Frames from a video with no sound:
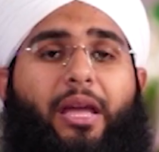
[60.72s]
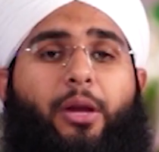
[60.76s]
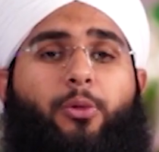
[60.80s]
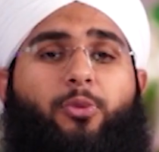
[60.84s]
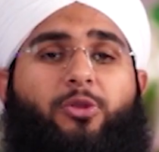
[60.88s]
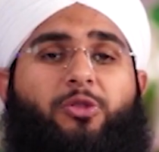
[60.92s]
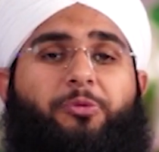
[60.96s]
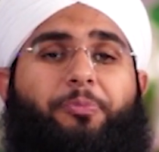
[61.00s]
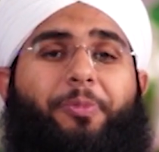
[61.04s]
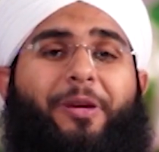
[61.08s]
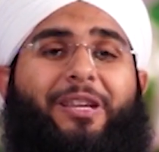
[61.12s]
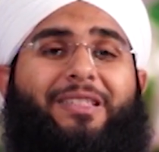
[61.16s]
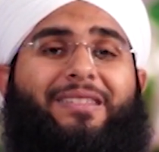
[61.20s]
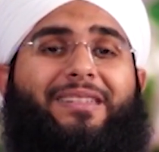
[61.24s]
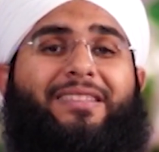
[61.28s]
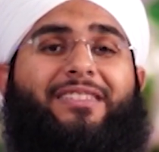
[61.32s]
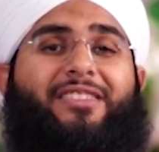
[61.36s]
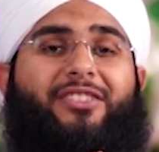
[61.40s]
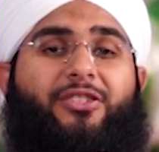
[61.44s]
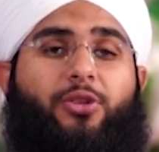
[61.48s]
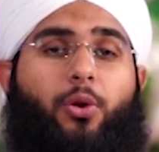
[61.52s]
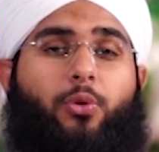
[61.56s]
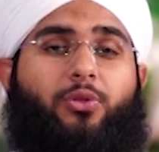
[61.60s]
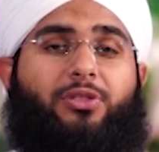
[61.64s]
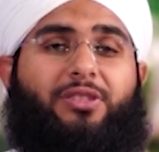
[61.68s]
he was beaten
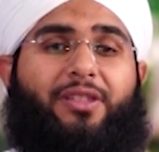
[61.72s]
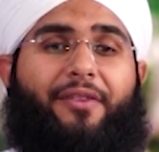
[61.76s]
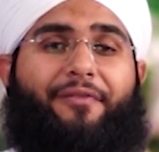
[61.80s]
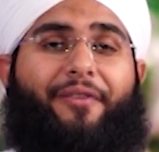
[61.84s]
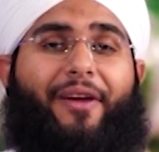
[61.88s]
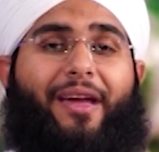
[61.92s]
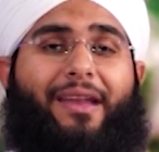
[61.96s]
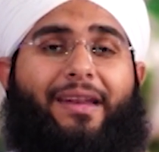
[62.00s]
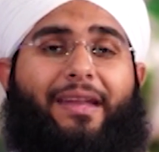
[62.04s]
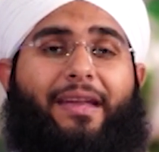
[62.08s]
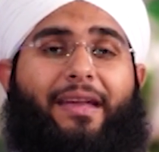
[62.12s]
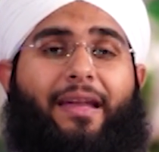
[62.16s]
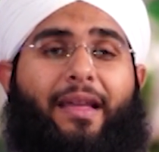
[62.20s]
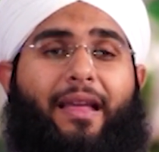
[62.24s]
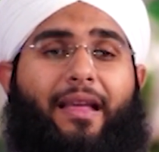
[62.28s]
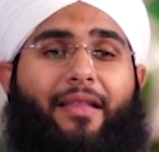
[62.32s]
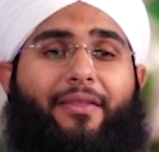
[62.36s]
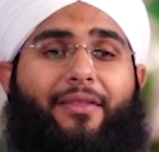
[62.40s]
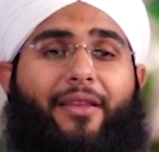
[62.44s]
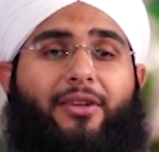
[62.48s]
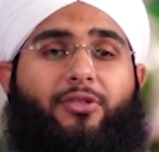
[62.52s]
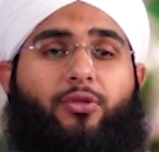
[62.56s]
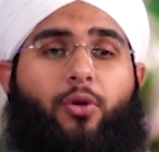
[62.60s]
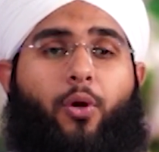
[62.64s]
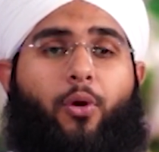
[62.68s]
so severely
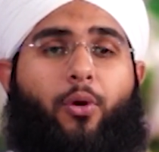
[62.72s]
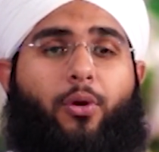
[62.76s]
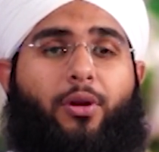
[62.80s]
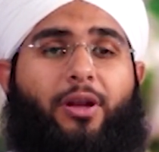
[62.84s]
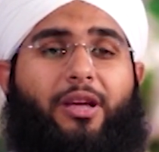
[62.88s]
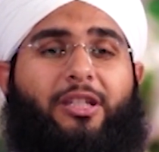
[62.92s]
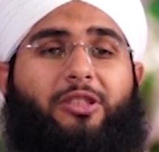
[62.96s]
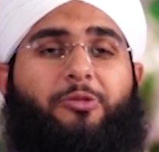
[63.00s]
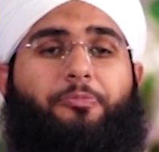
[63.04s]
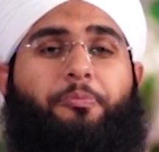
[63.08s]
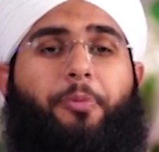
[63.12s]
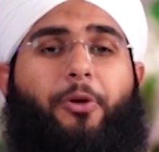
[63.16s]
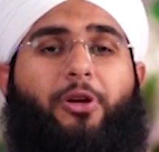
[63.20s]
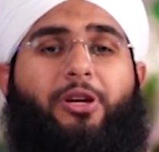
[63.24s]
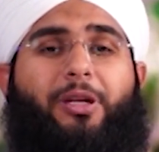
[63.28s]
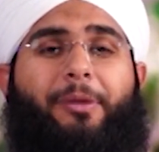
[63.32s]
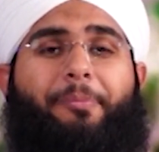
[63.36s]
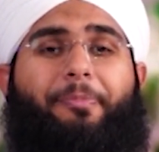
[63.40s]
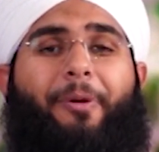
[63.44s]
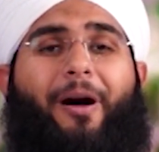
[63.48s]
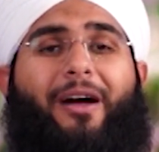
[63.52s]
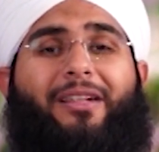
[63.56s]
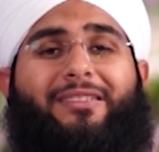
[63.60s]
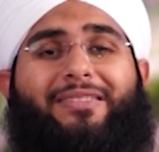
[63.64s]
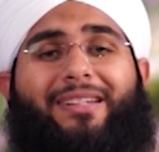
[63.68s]
that all his body
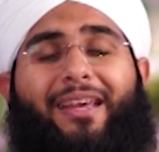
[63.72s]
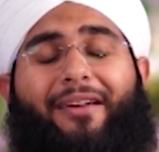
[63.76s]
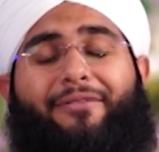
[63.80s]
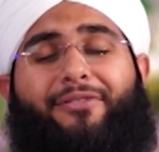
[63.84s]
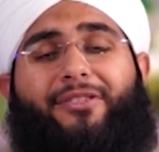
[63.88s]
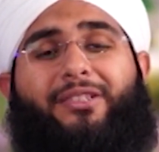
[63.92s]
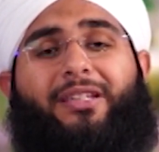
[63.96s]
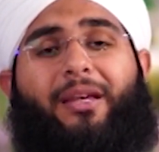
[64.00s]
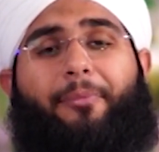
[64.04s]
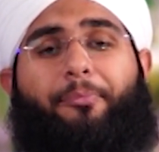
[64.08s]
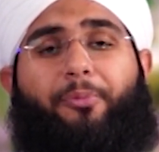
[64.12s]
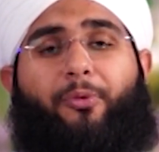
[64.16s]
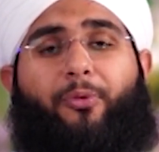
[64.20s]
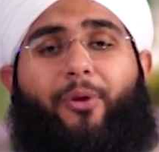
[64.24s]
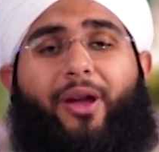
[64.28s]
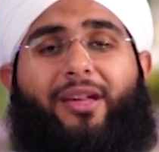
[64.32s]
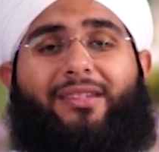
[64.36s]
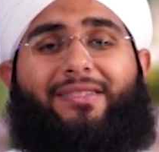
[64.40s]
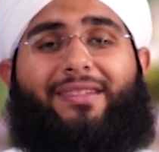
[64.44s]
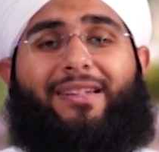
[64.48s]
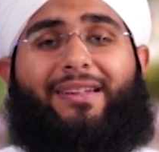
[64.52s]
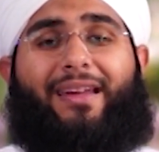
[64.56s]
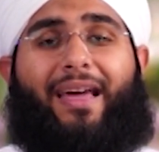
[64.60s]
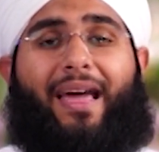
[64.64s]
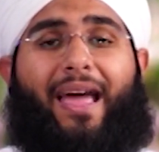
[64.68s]
parts have
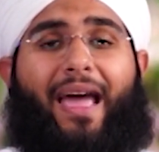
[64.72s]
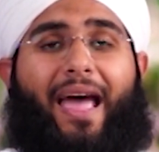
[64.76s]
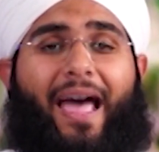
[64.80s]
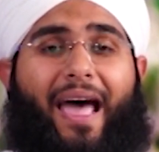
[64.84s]
separated